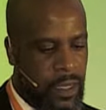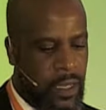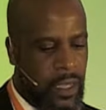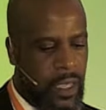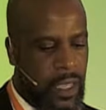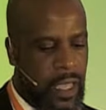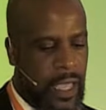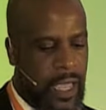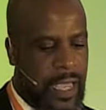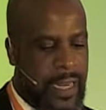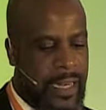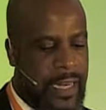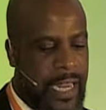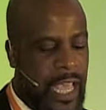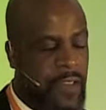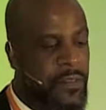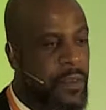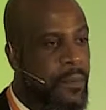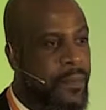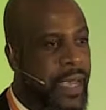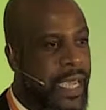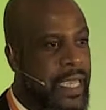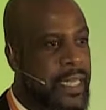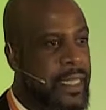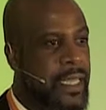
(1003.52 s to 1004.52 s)
It never
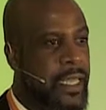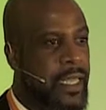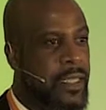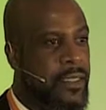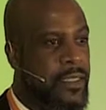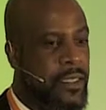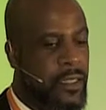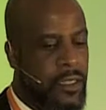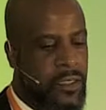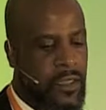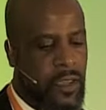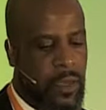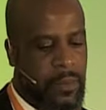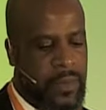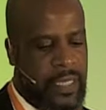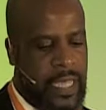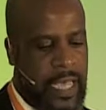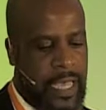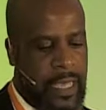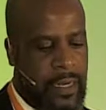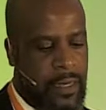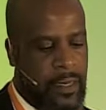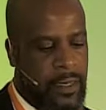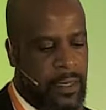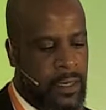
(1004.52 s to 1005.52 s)
made it into the top
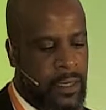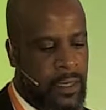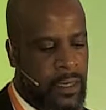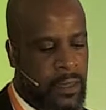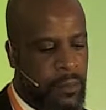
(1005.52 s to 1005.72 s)
10